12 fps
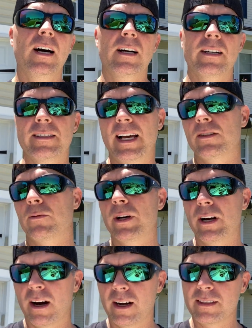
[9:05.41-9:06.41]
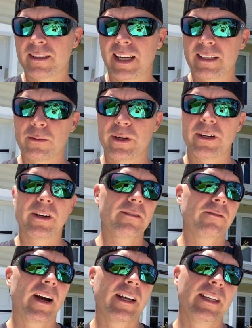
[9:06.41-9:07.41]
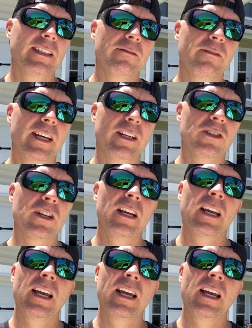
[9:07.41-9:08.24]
because that's where you're gonna find these fish.